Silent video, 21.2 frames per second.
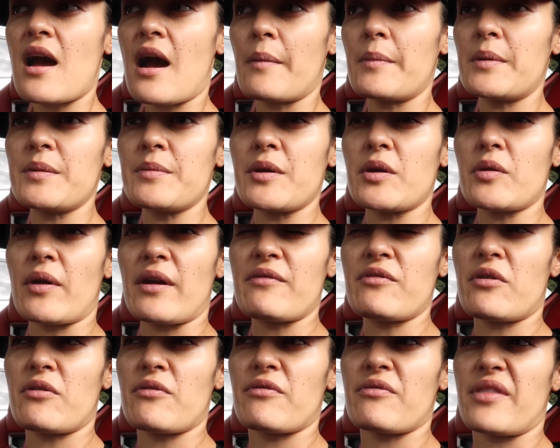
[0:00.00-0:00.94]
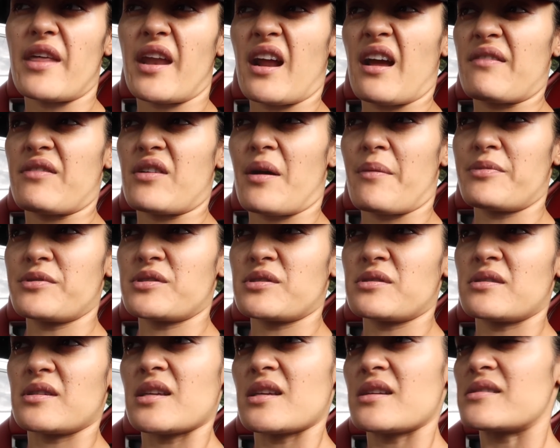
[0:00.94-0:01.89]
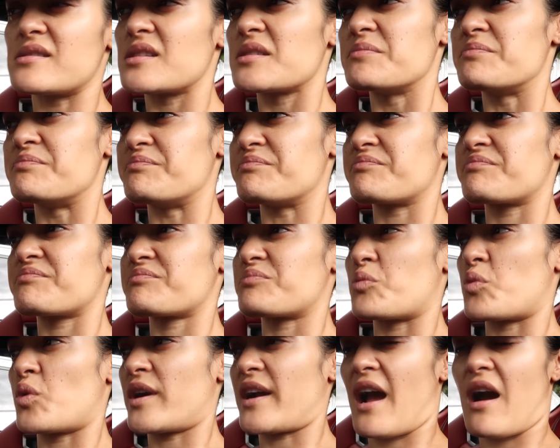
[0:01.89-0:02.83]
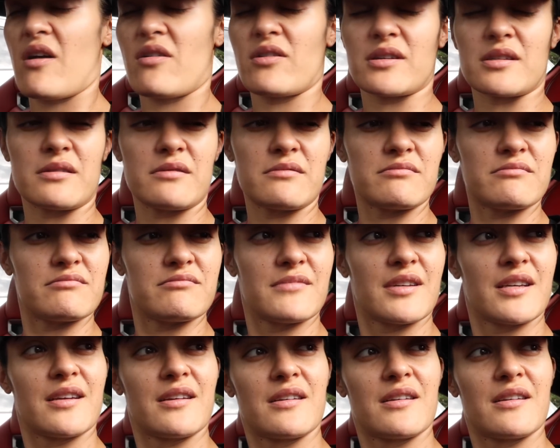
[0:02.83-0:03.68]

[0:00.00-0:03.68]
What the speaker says: I'm gonna be grateful that I have the opportunity to work out and